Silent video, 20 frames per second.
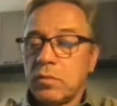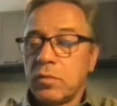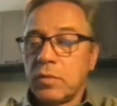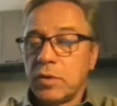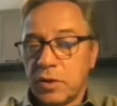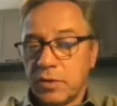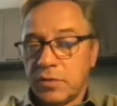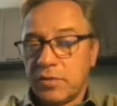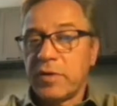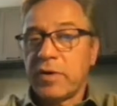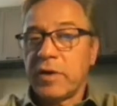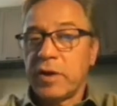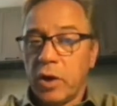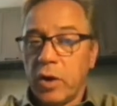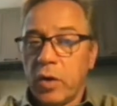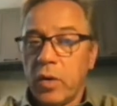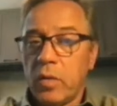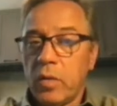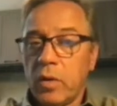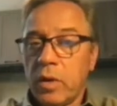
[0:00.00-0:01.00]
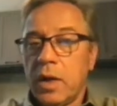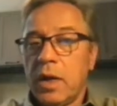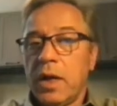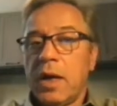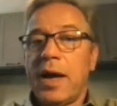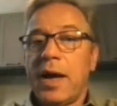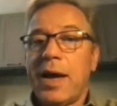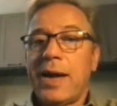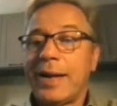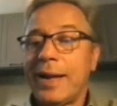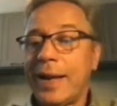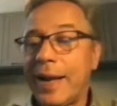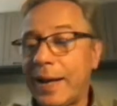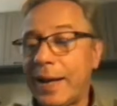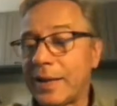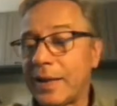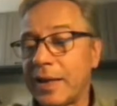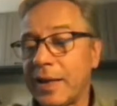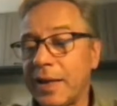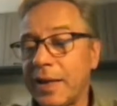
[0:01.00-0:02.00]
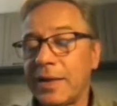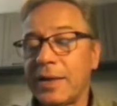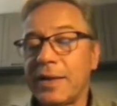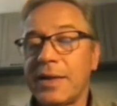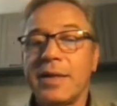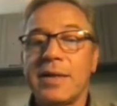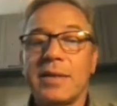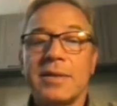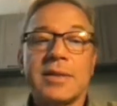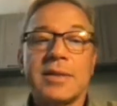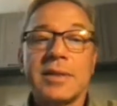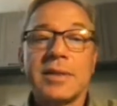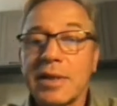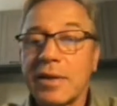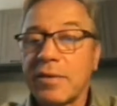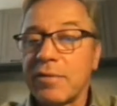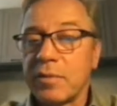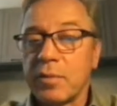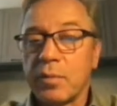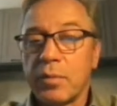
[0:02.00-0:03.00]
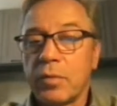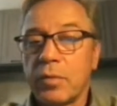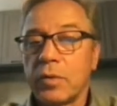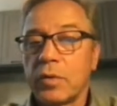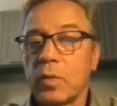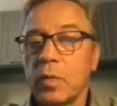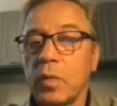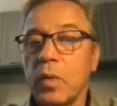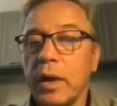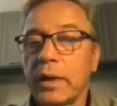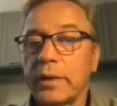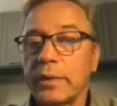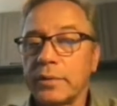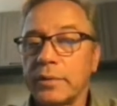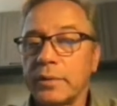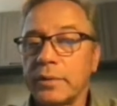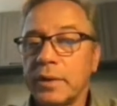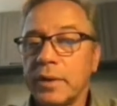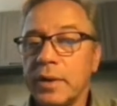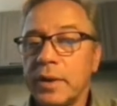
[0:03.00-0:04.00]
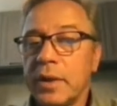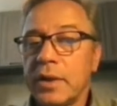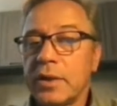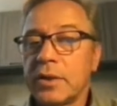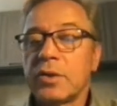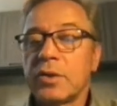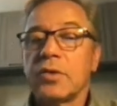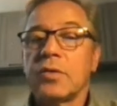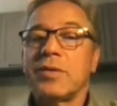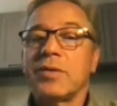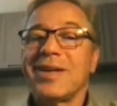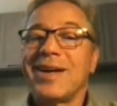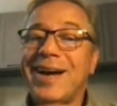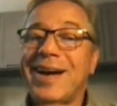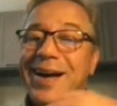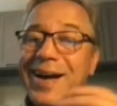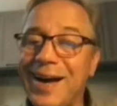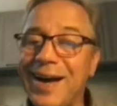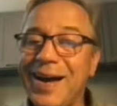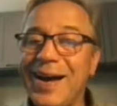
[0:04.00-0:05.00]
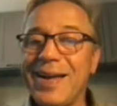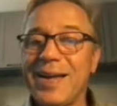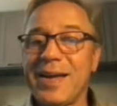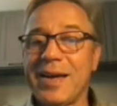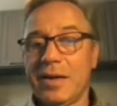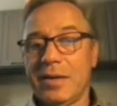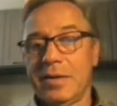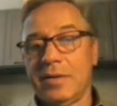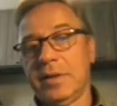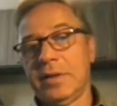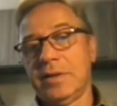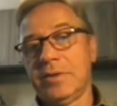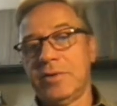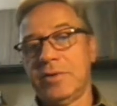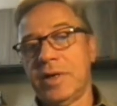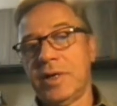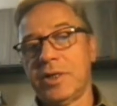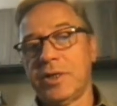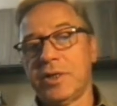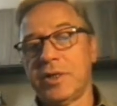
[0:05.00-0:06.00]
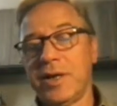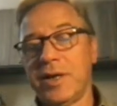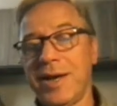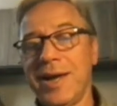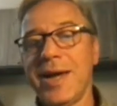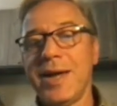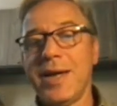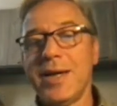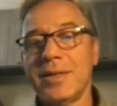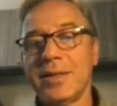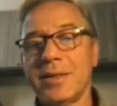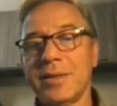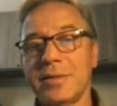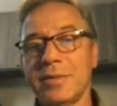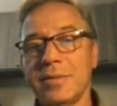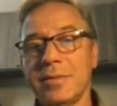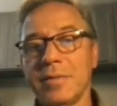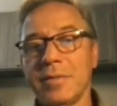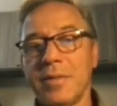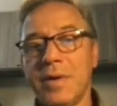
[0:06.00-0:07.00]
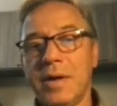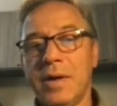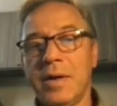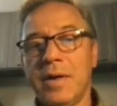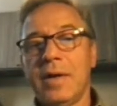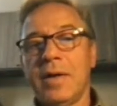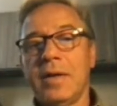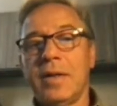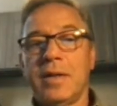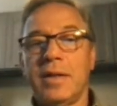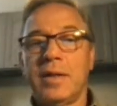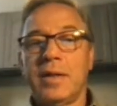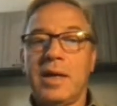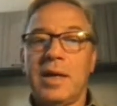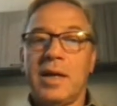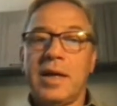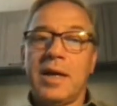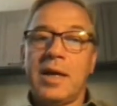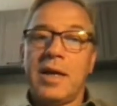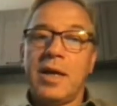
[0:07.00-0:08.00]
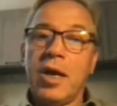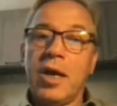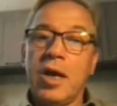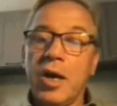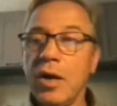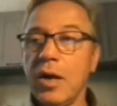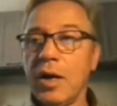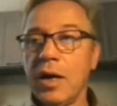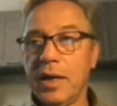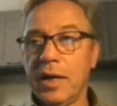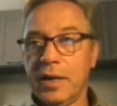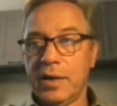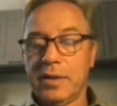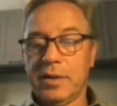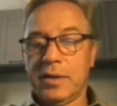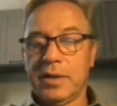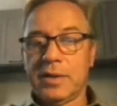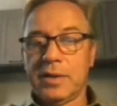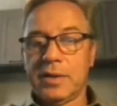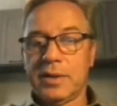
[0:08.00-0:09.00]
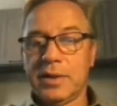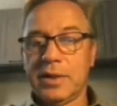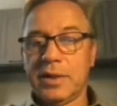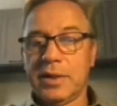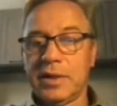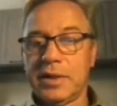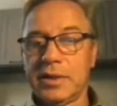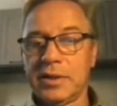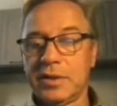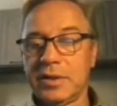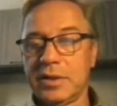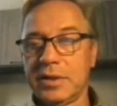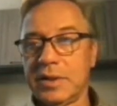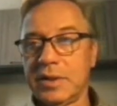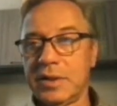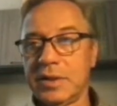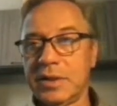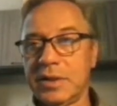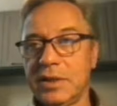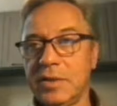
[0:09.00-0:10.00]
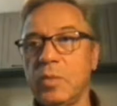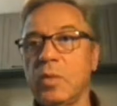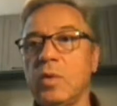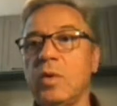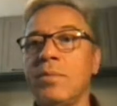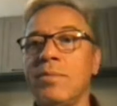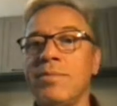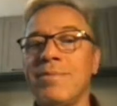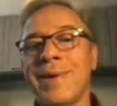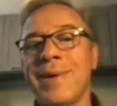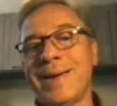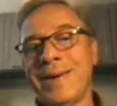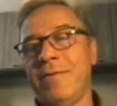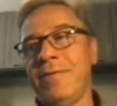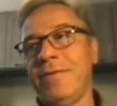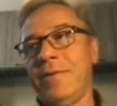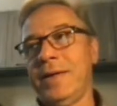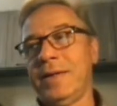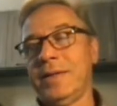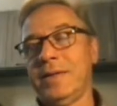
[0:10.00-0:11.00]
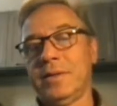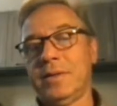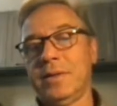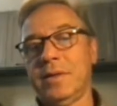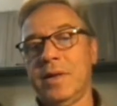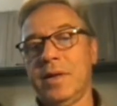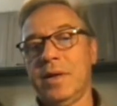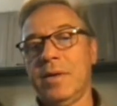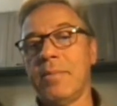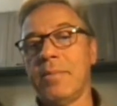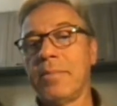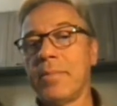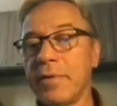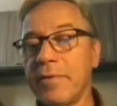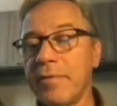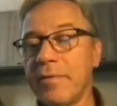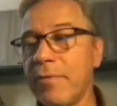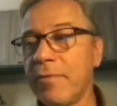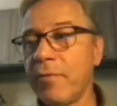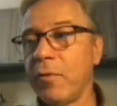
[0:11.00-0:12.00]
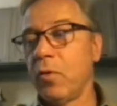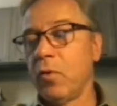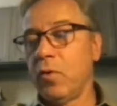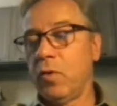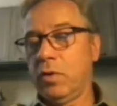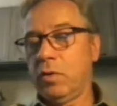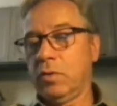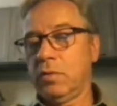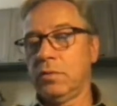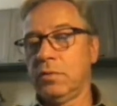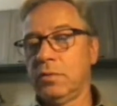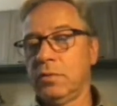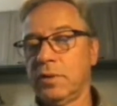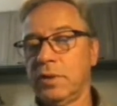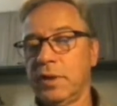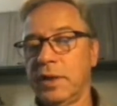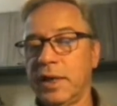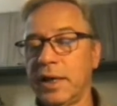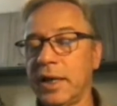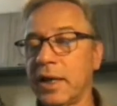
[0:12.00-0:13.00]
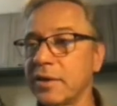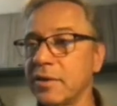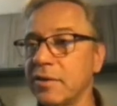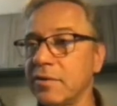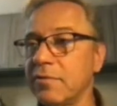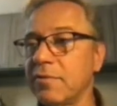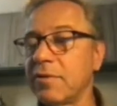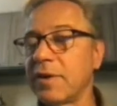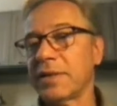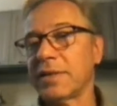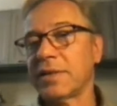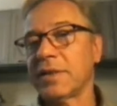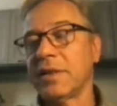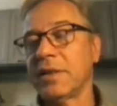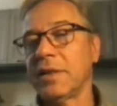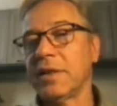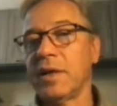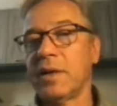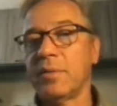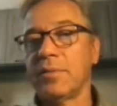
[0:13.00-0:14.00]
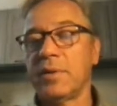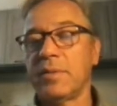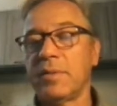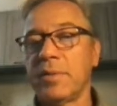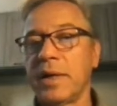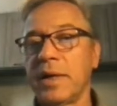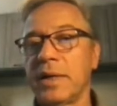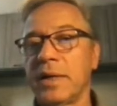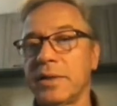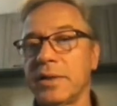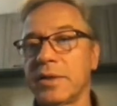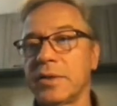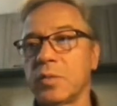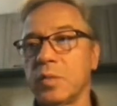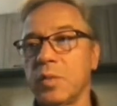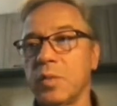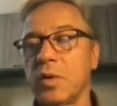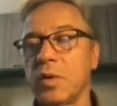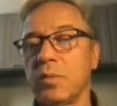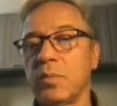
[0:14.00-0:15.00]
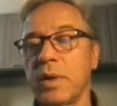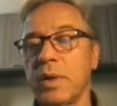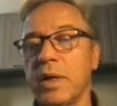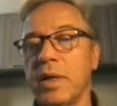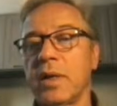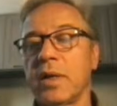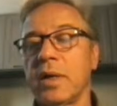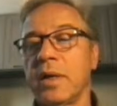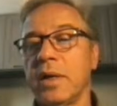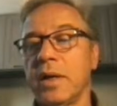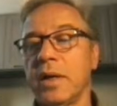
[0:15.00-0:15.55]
which is very low, and lidocaine is 7.1. So the higher this ratio is, the earlier the CNS toxicity will manifest before the cardiovascular abnormalities will be